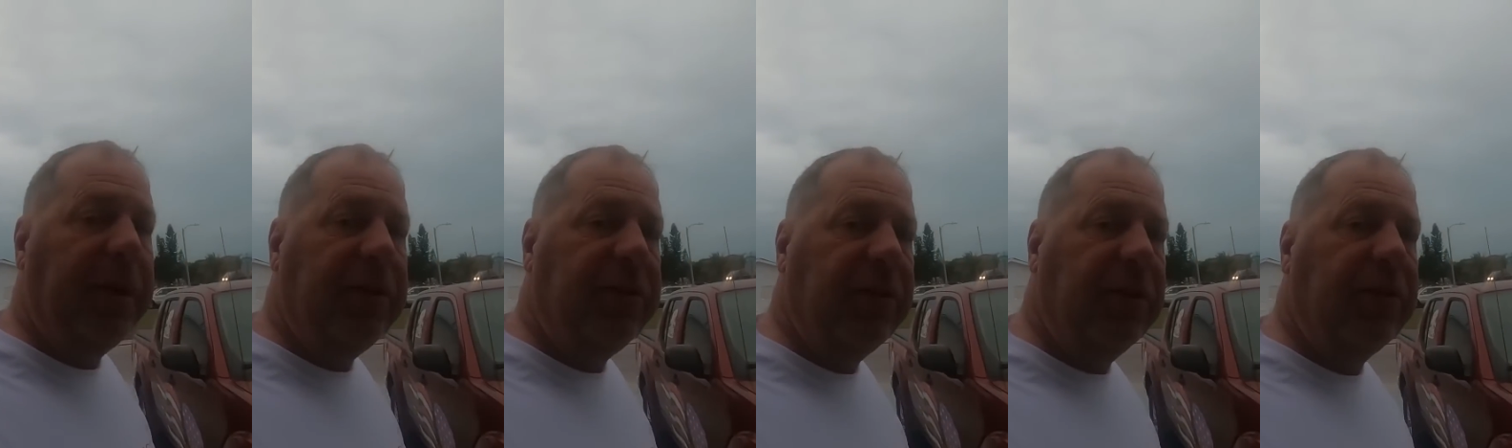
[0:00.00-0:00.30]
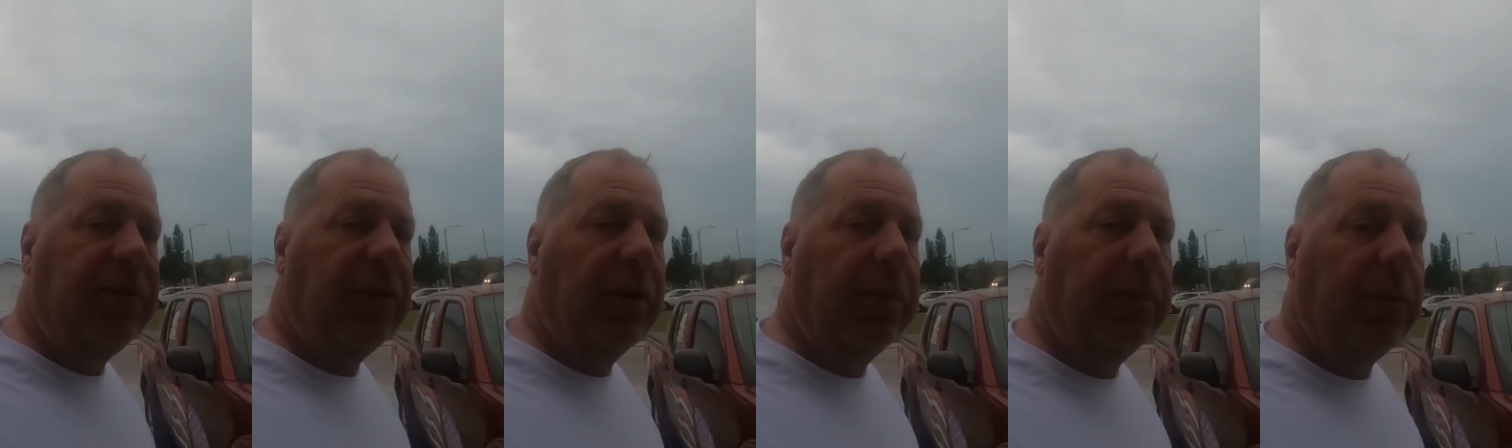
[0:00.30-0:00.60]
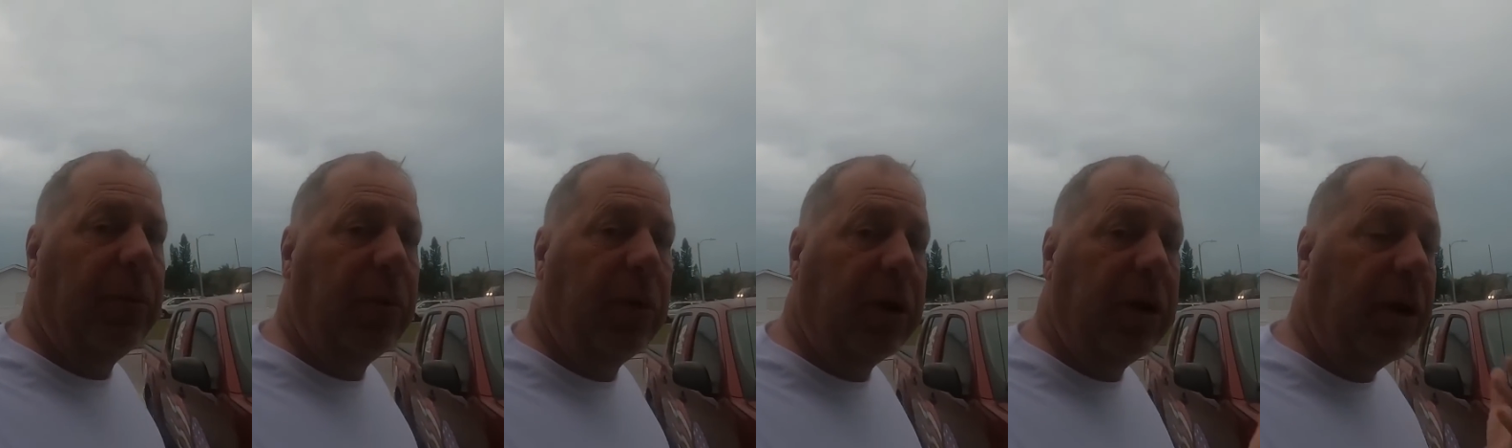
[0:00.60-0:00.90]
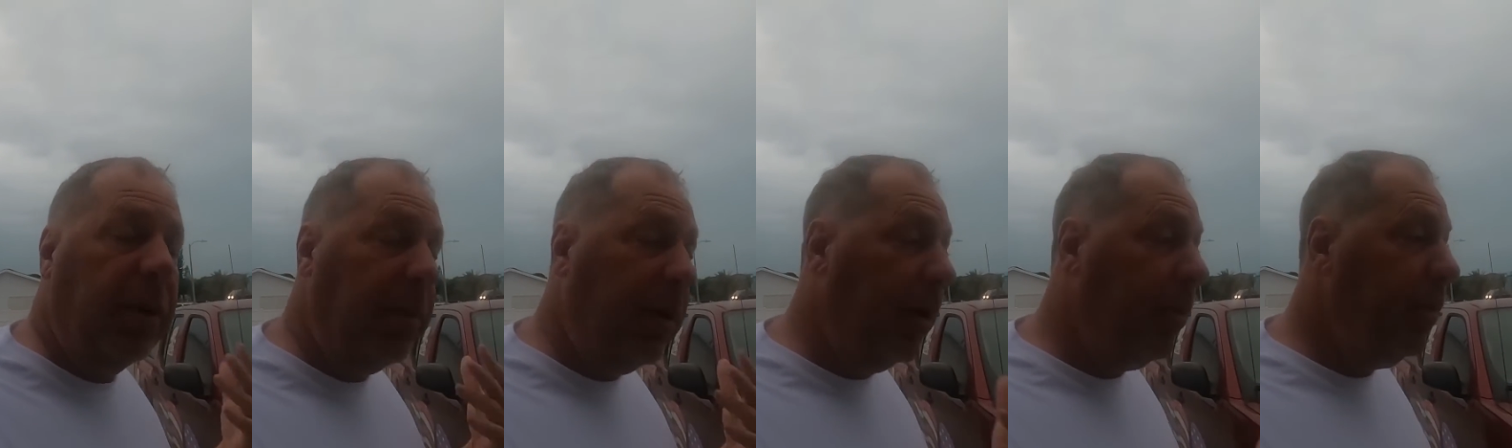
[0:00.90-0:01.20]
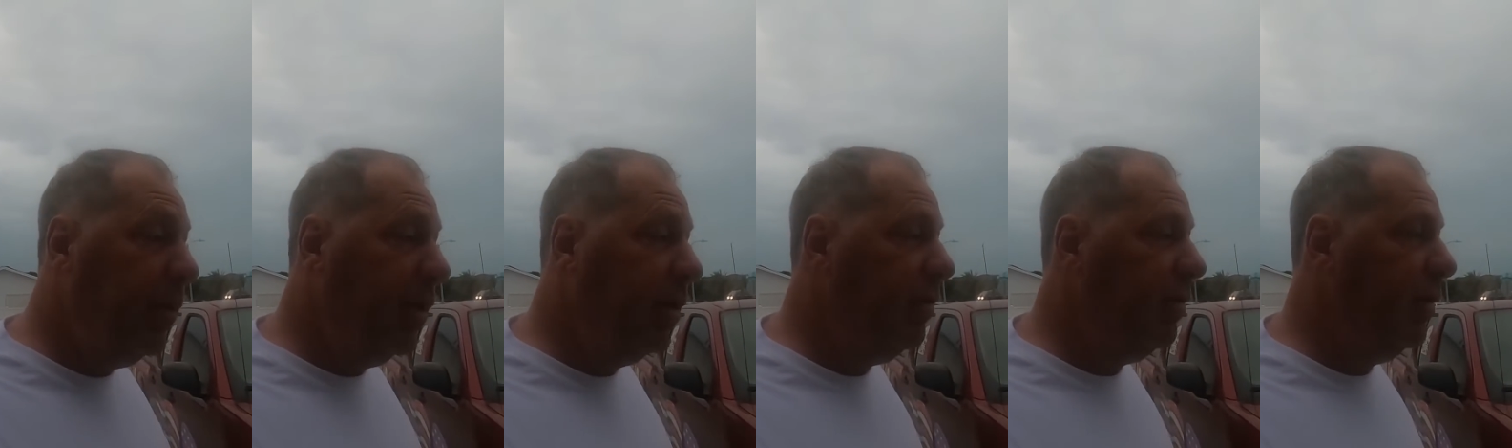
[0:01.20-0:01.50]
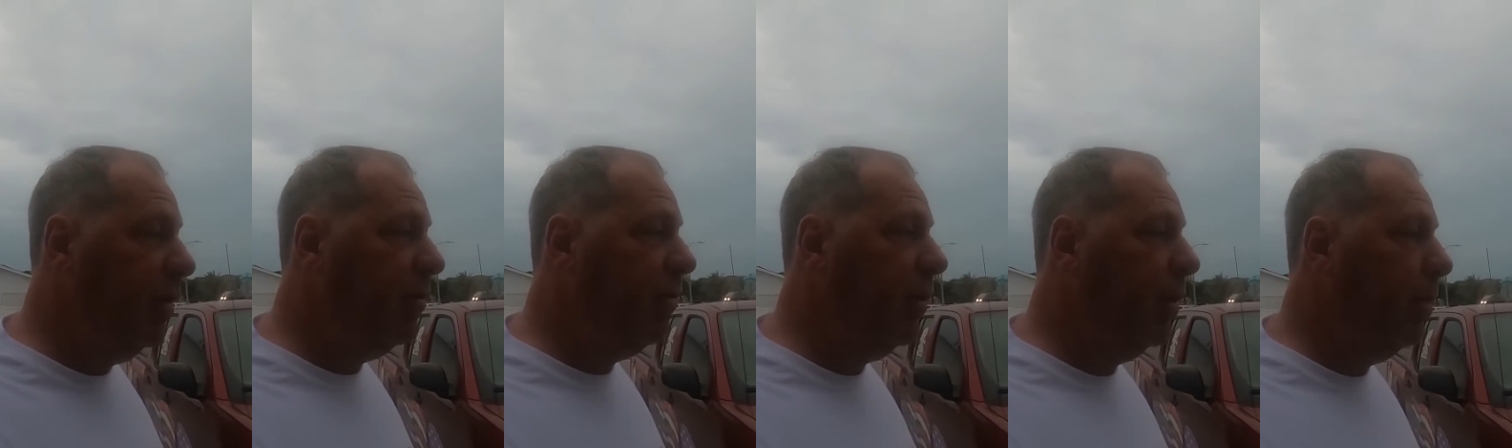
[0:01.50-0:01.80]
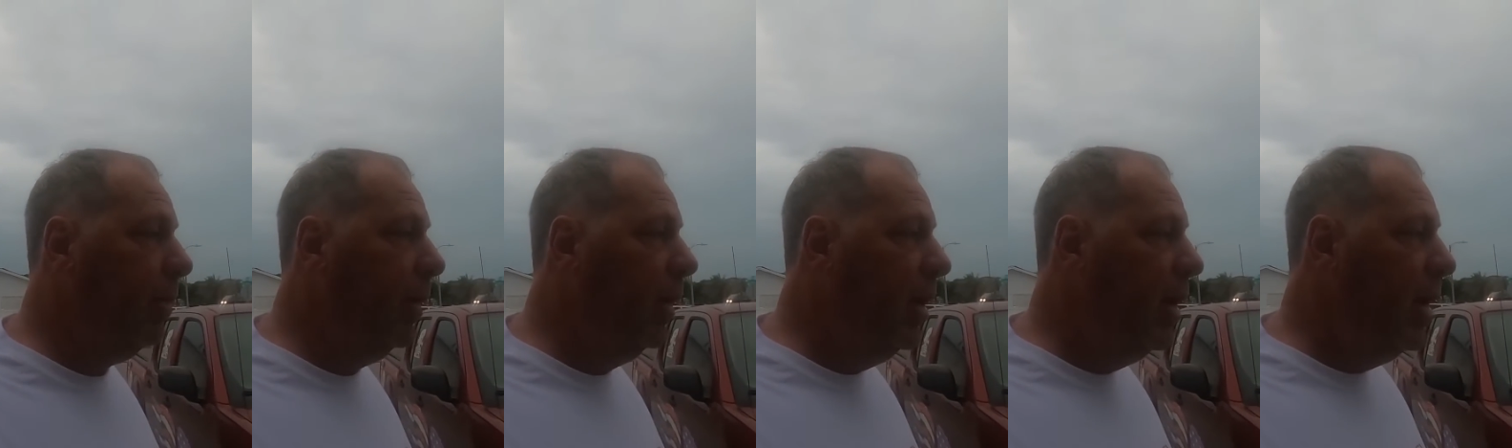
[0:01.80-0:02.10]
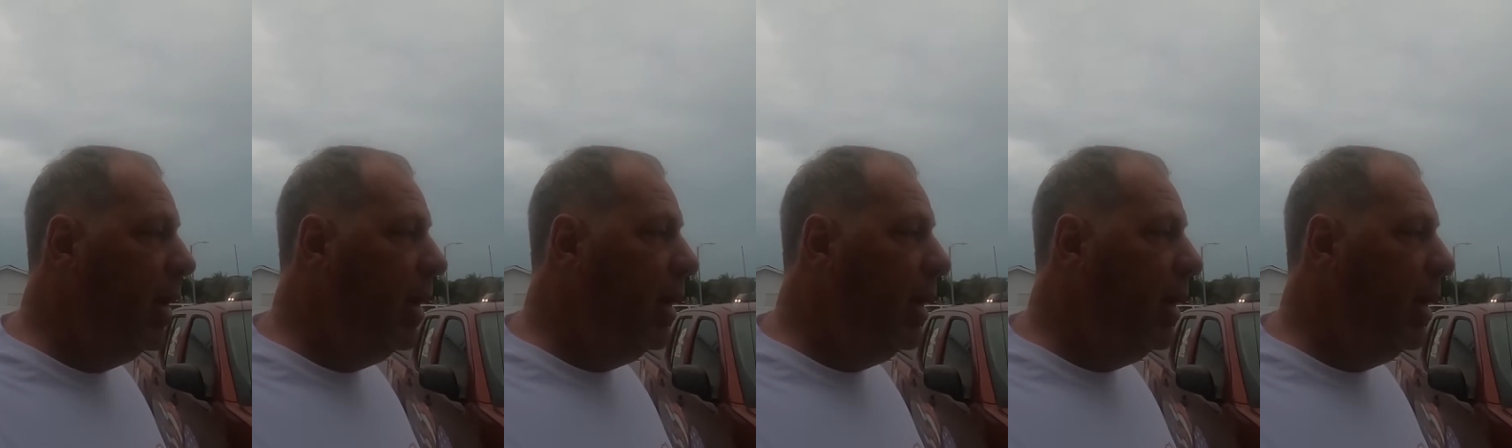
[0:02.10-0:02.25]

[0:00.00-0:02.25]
a system or come up with a system